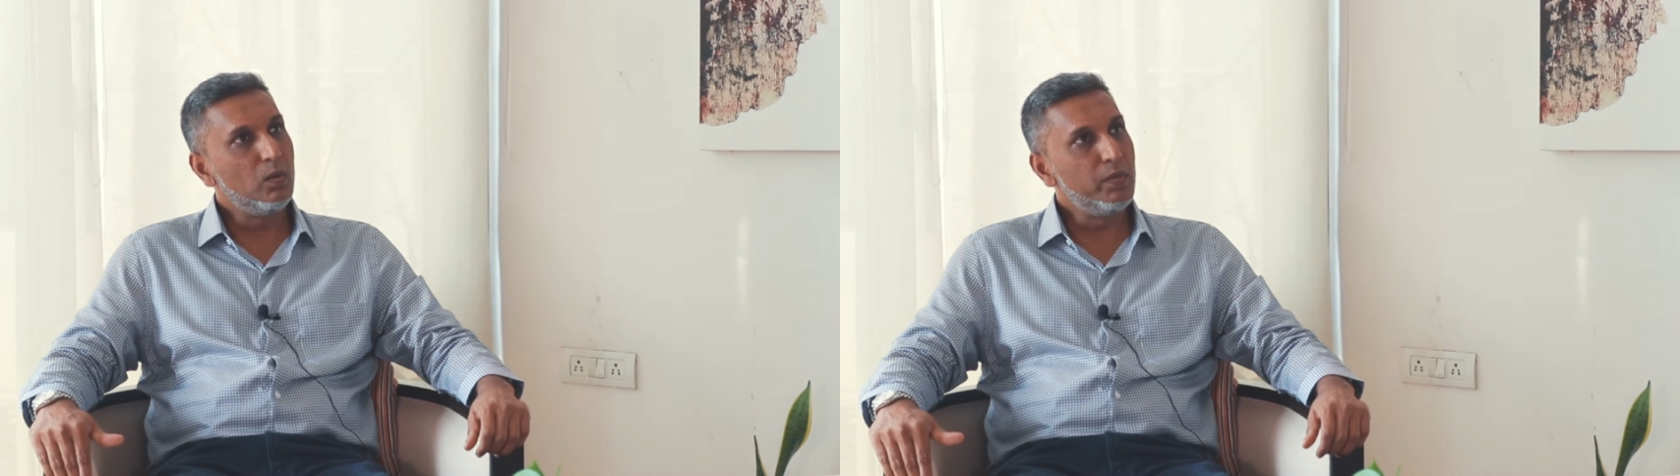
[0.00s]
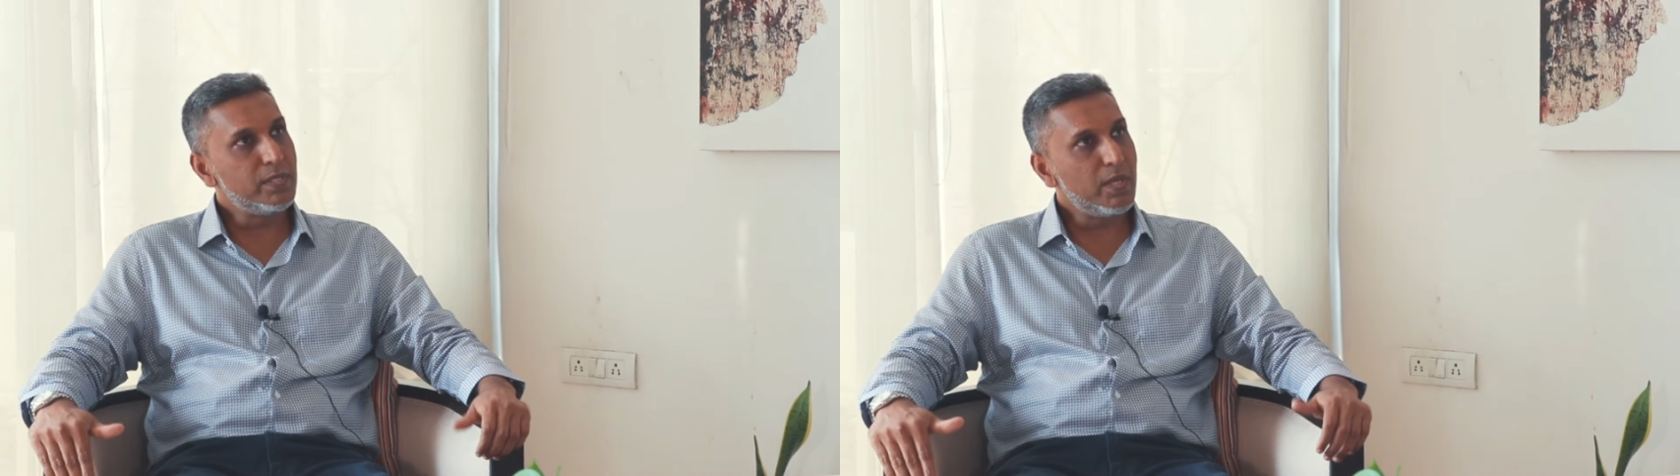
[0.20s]

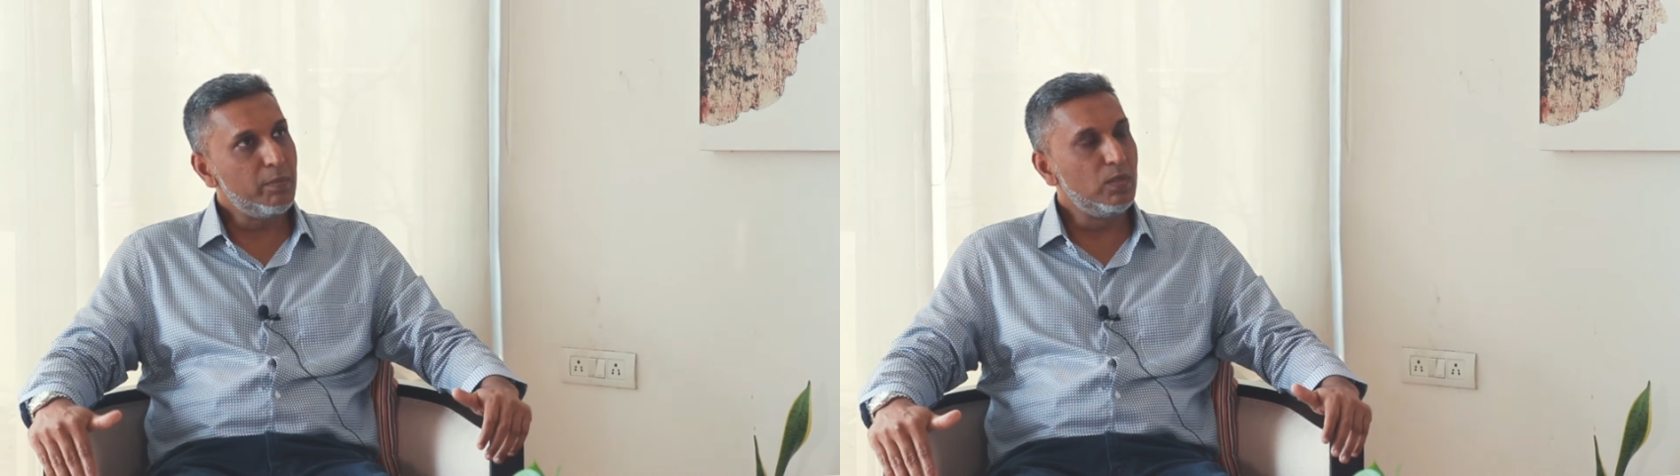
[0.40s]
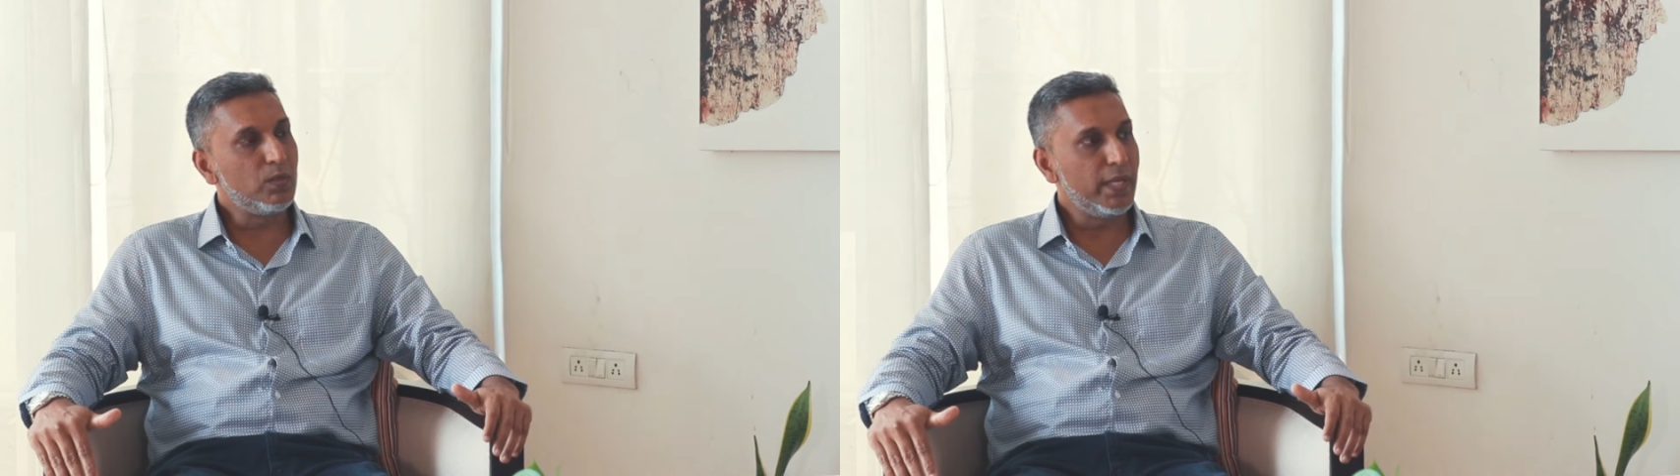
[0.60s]

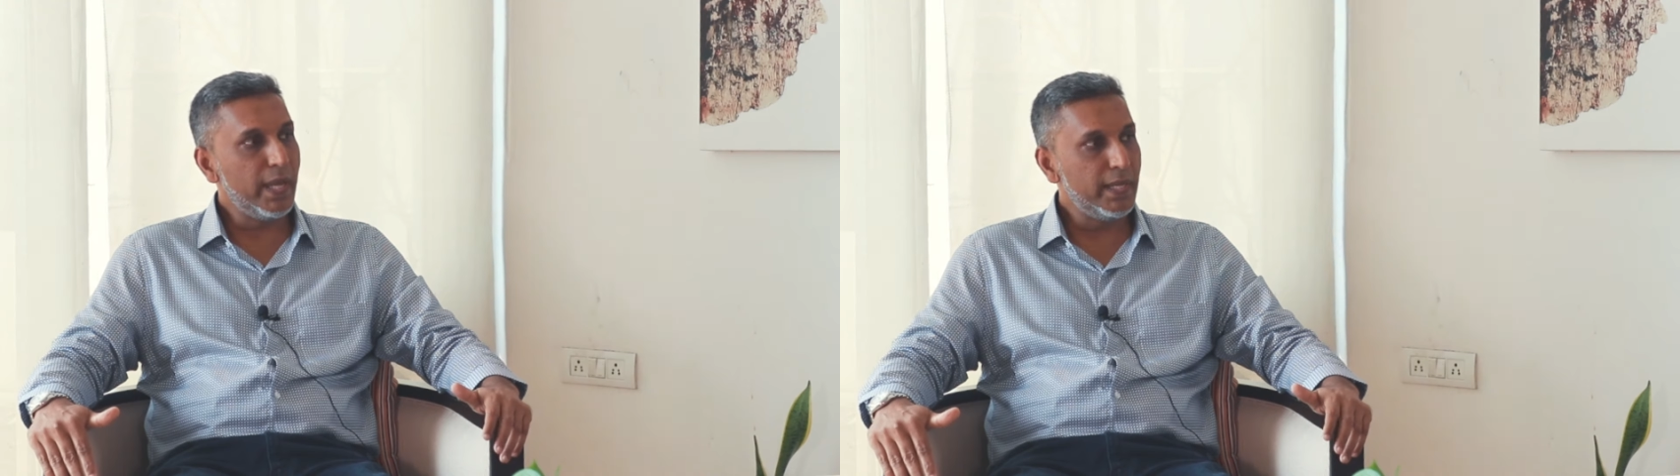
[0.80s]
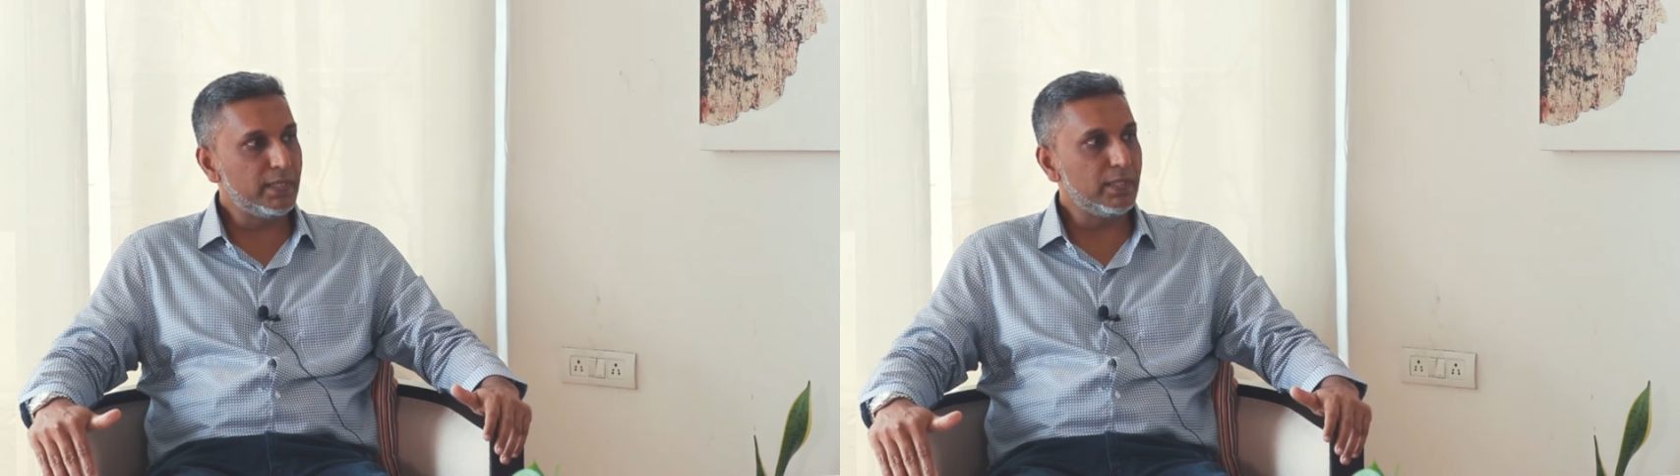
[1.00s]
always have been
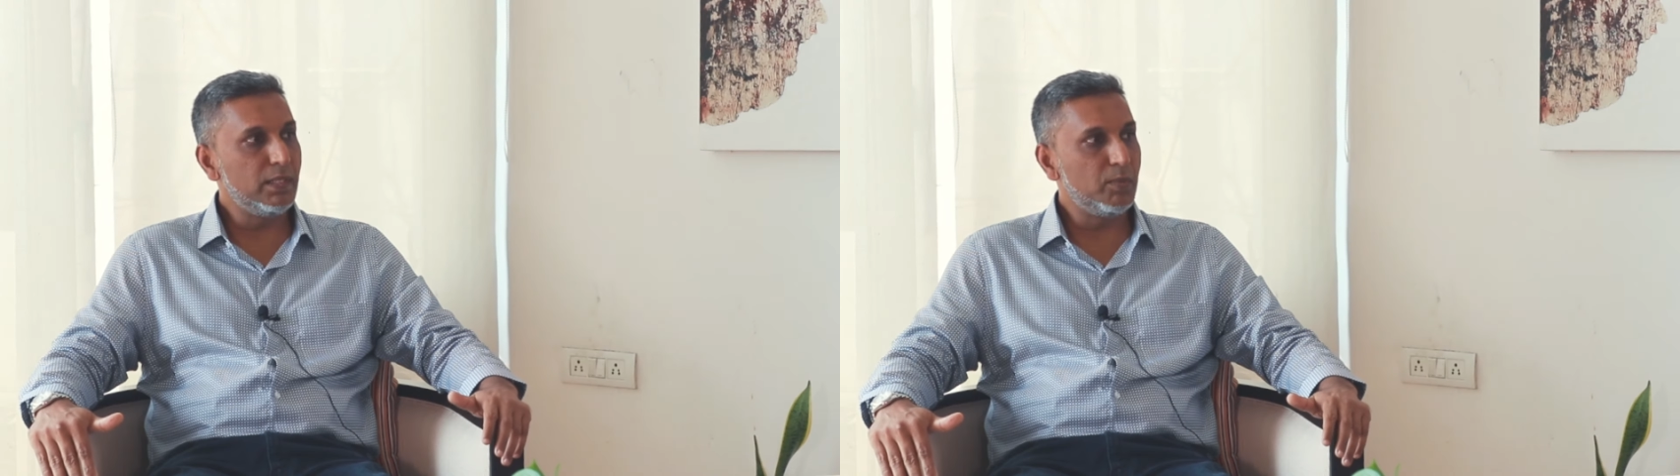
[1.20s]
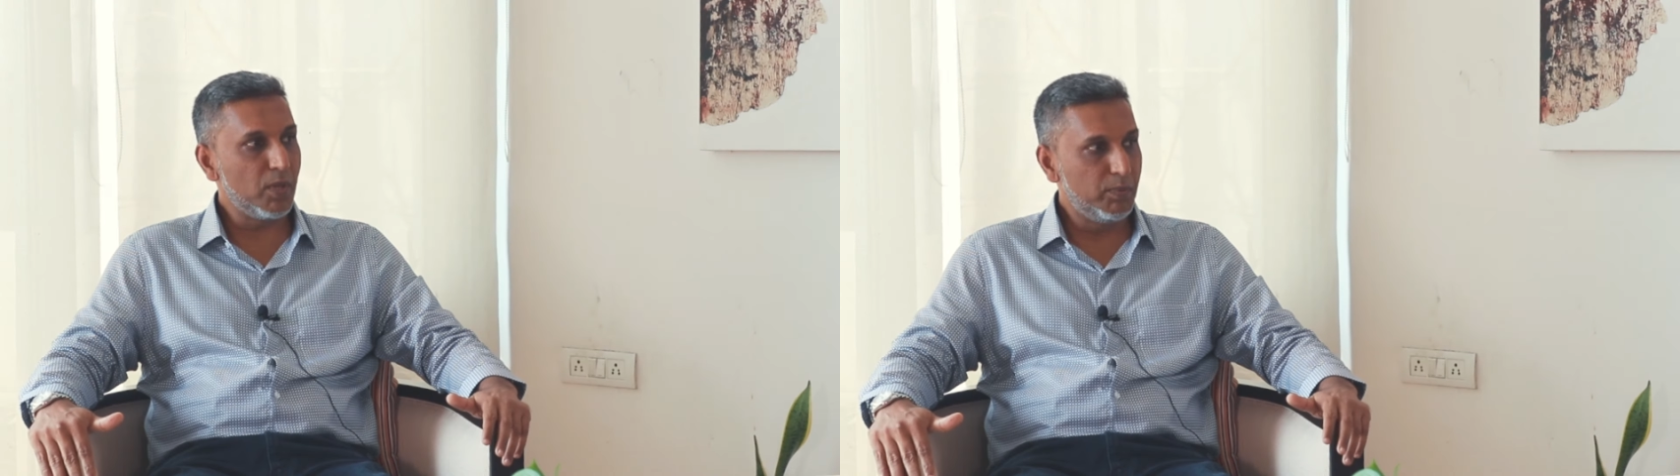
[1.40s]
looking at
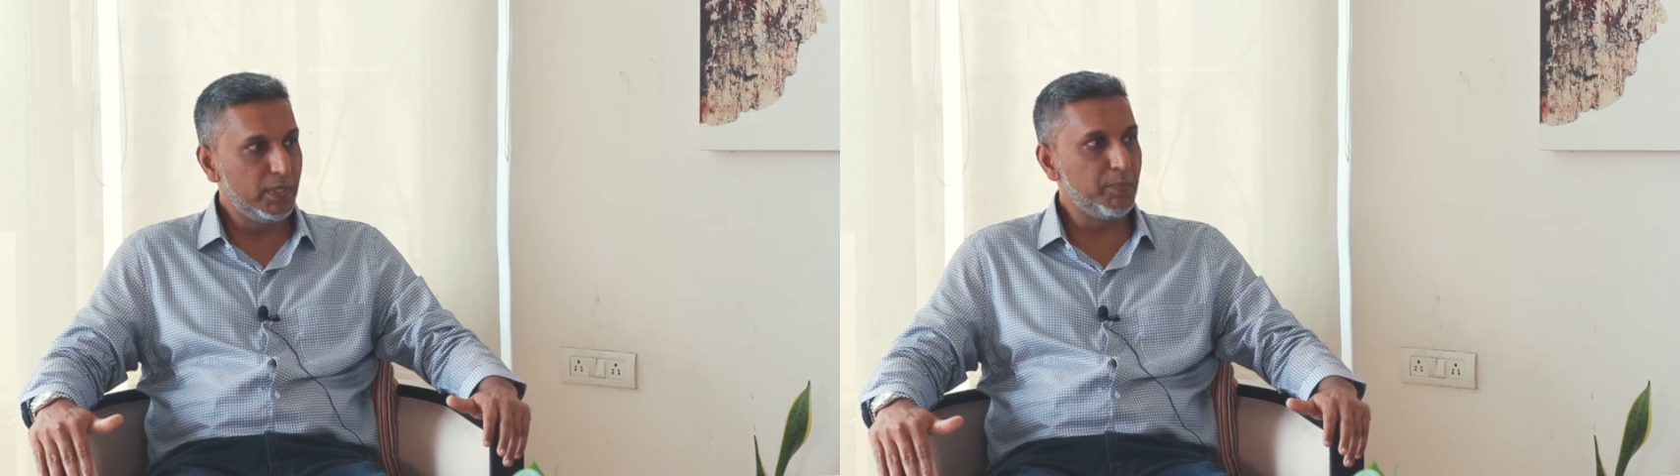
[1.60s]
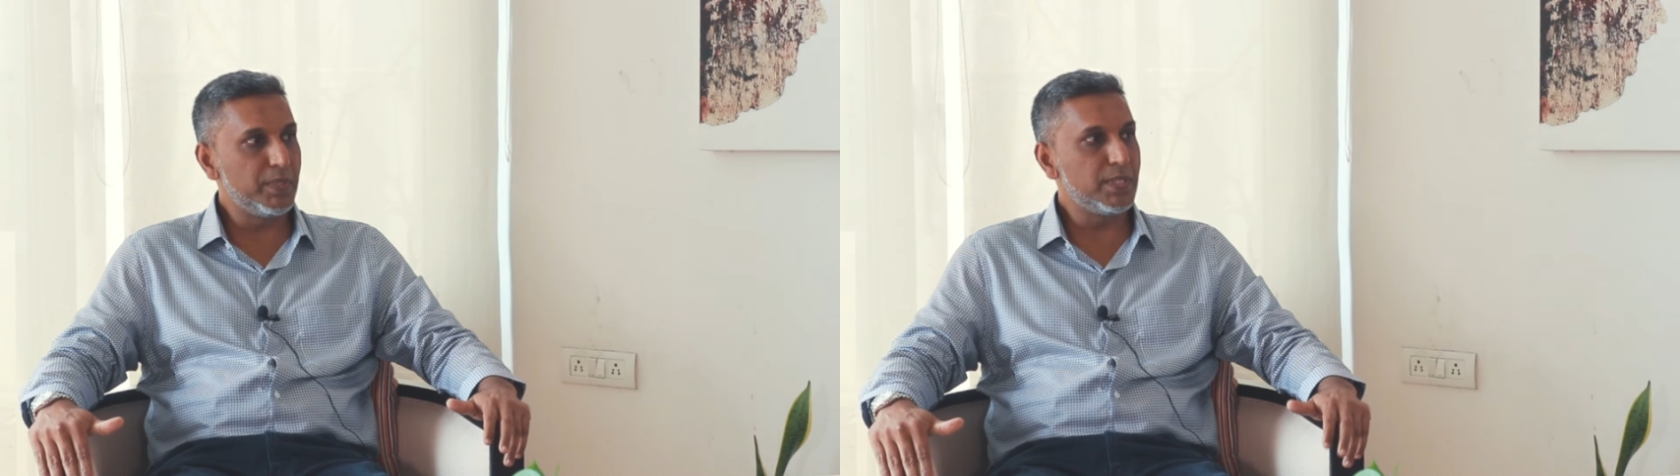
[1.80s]
a proper